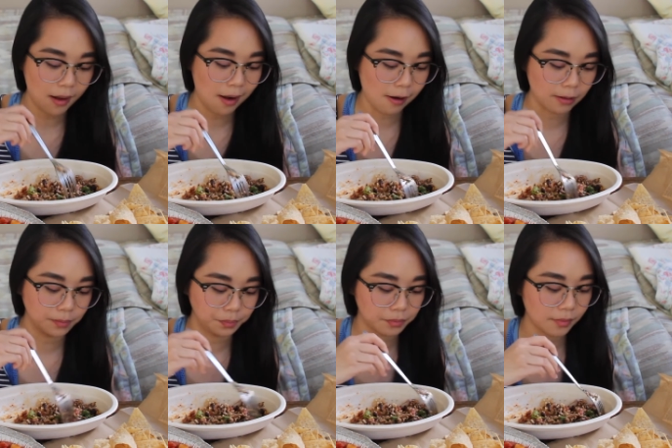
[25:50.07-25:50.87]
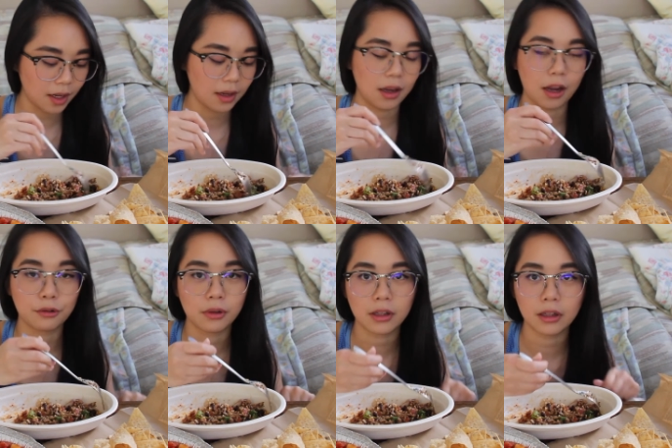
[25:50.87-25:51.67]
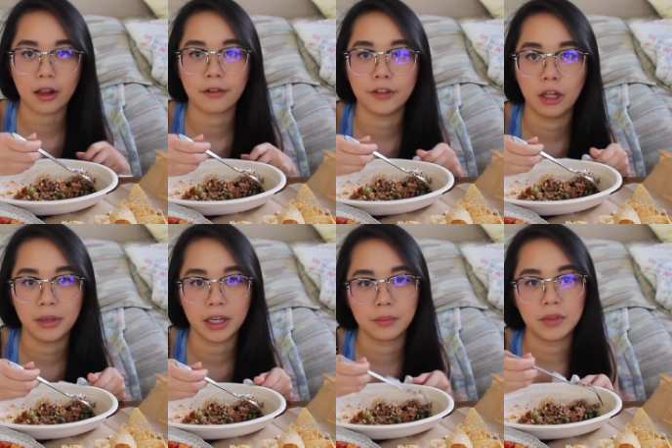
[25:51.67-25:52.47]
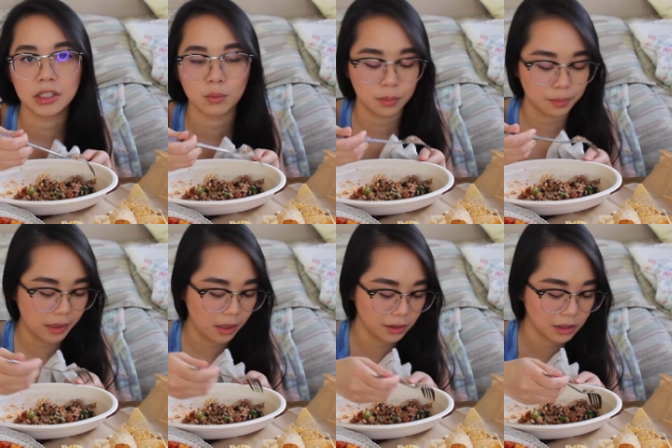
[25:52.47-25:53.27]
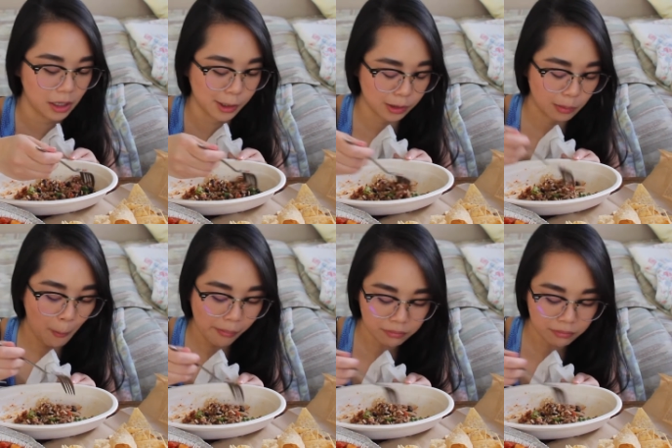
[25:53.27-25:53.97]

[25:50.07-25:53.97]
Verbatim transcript: Um, I, I really like filming these mukbangs because